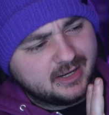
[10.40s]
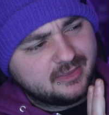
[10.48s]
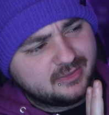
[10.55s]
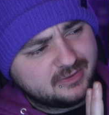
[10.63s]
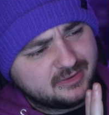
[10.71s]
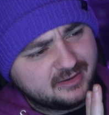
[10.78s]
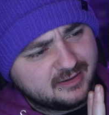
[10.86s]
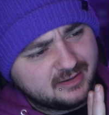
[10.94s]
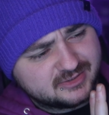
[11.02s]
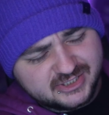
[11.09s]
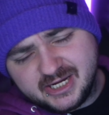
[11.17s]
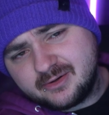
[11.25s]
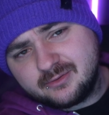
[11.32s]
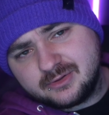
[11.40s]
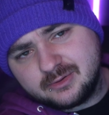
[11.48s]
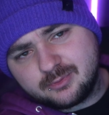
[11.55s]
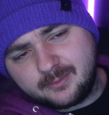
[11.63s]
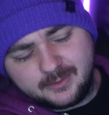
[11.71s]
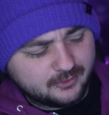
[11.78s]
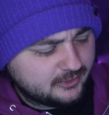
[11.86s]
the title, you
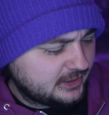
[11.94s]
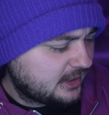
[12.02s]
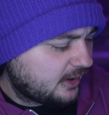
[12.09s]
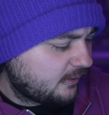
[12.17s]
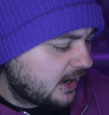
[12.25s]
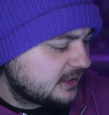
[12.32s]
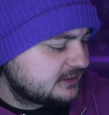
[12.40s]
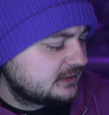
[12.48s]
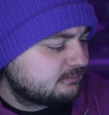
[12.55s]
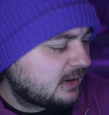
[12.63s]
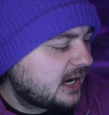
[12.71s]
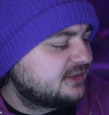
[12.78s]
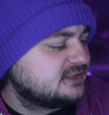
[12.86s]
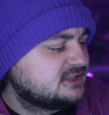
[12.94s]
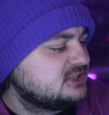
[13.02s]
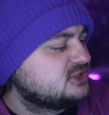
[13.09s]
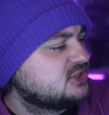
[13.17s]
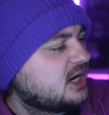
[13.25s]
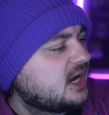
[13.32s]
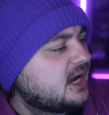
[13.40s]
probably already know, I did buy the
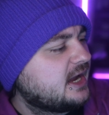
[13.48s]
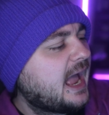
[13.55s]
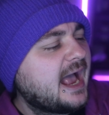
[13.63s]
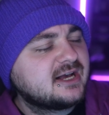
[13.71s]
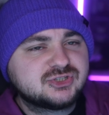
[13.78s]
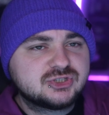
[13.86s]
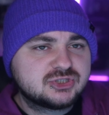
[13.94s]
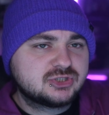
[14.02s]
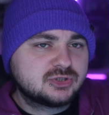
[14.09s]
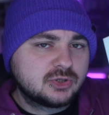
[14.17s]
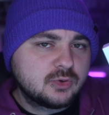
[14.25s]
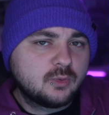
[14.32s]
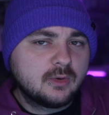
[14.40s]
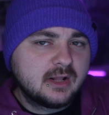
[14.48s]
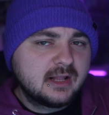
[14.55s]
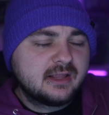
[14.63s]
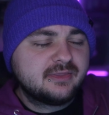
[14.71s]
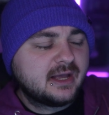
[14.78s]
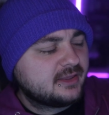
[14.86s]
DJI Action 2. Now,